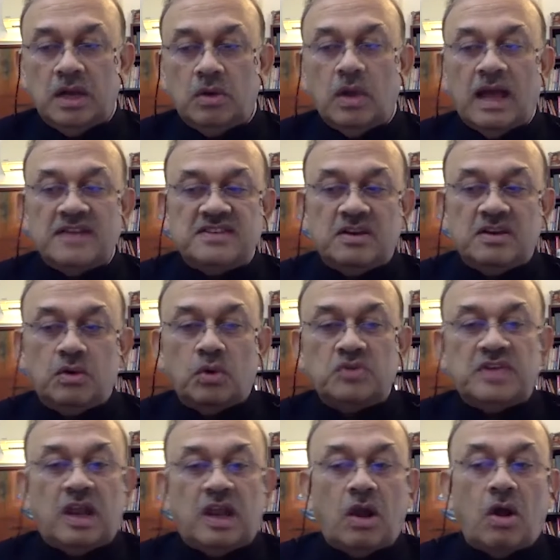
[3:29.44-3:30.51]
as it
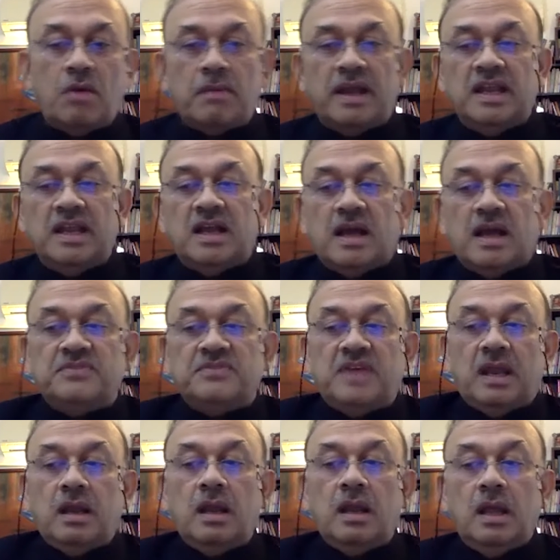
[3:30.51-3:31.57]
goes along, money comes
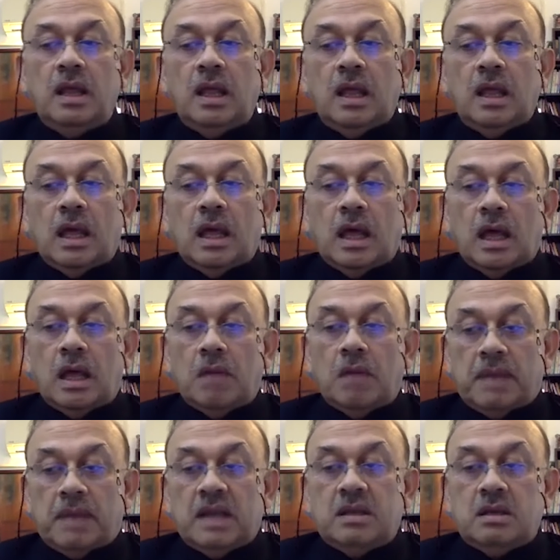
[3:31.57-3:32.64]
in.
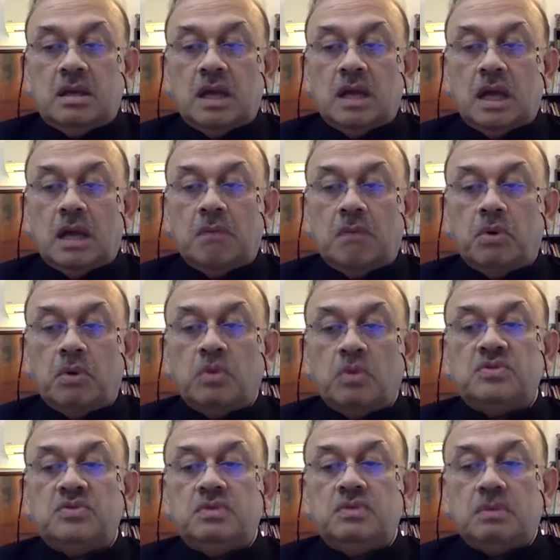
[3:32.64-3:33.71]
But both
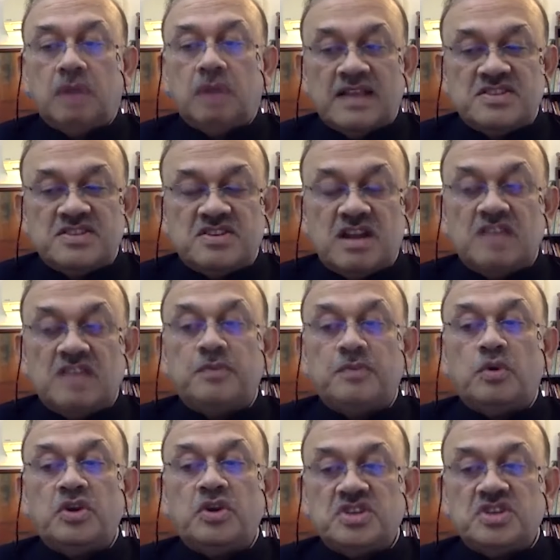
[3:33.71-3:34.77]
gas
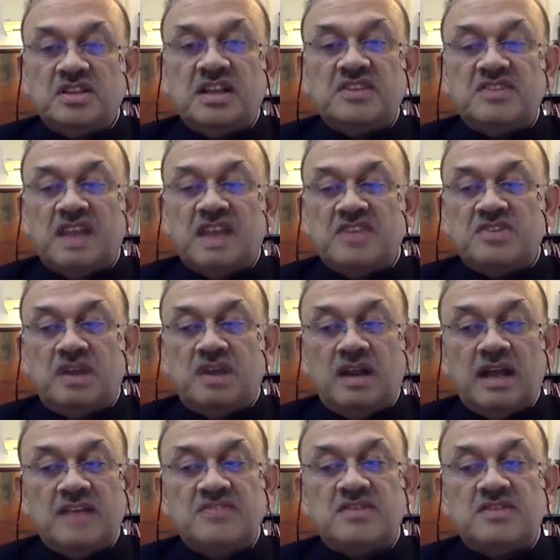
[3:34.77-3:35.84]
transportation, that's natural
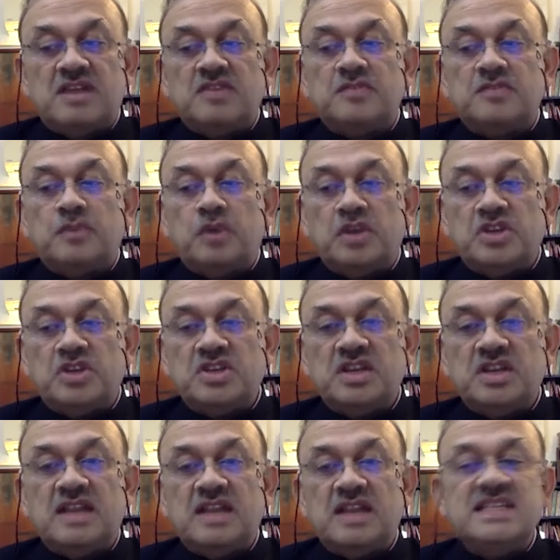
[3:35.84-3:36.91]
gas
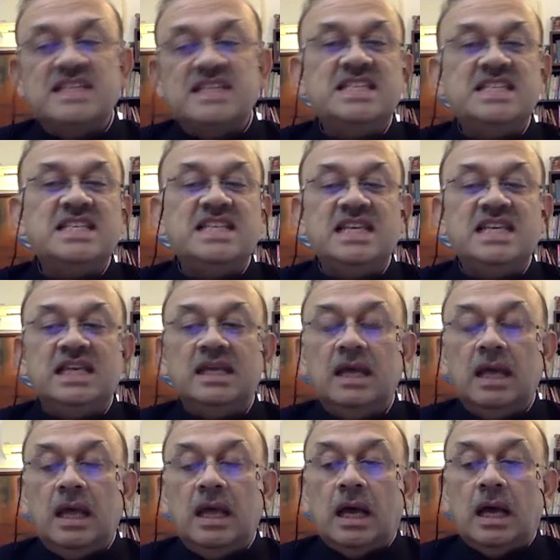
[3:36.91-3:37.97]
transportation, and CGD,
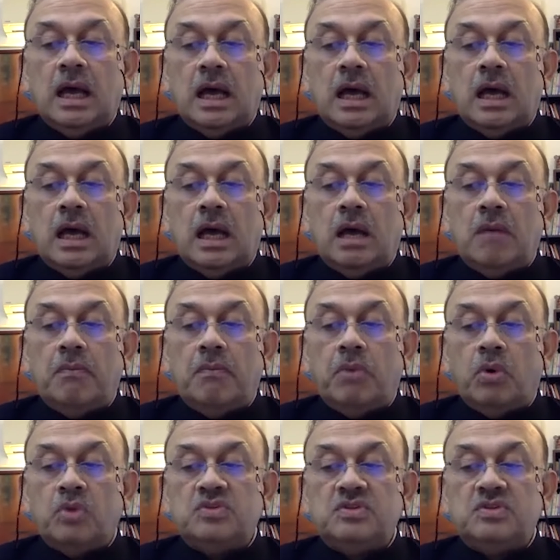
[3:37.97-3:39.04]

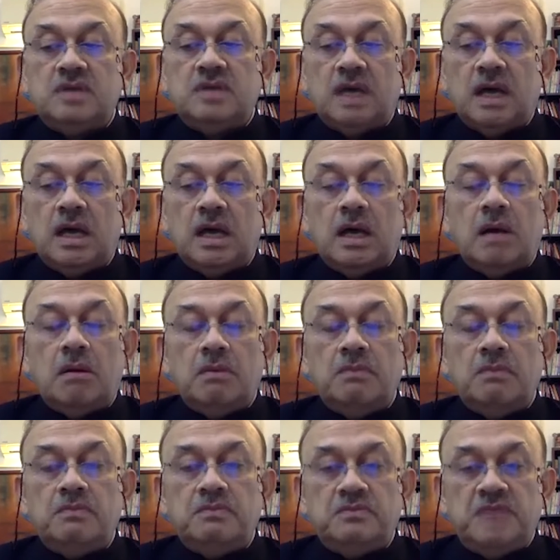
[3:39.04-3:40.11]
both
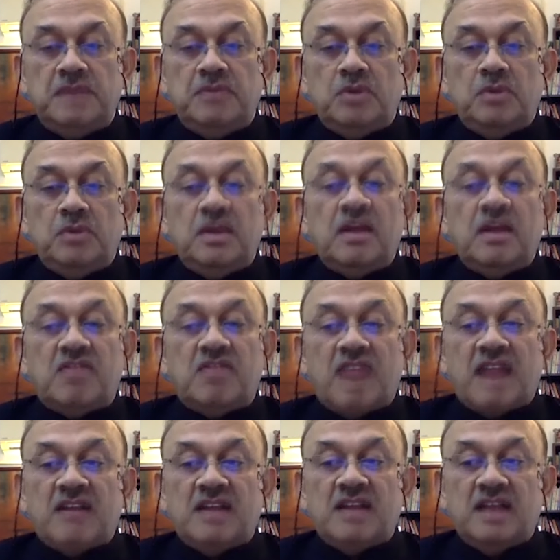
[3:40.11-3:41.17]
seem to be
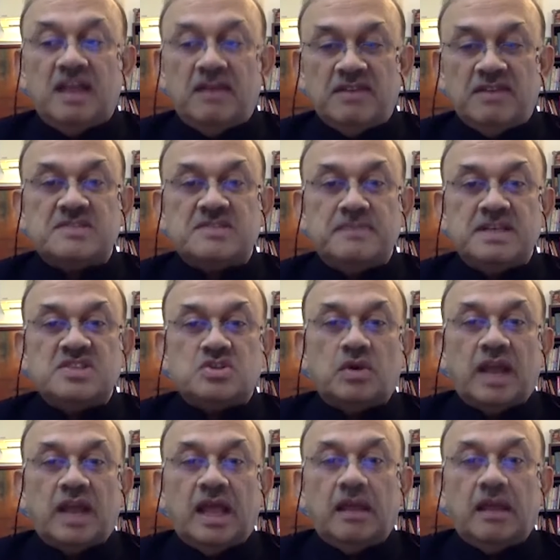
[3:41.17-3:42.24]
attracting investments
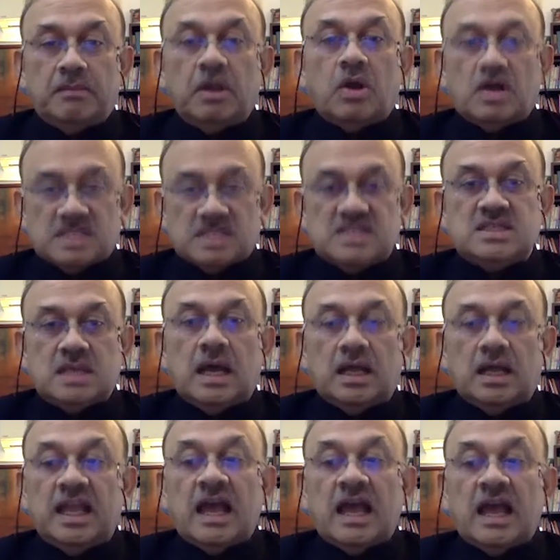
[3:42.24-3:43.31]
today because
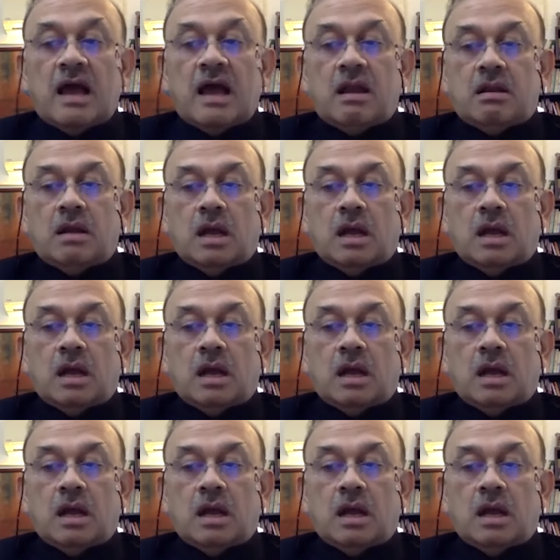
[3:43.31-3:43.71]
they are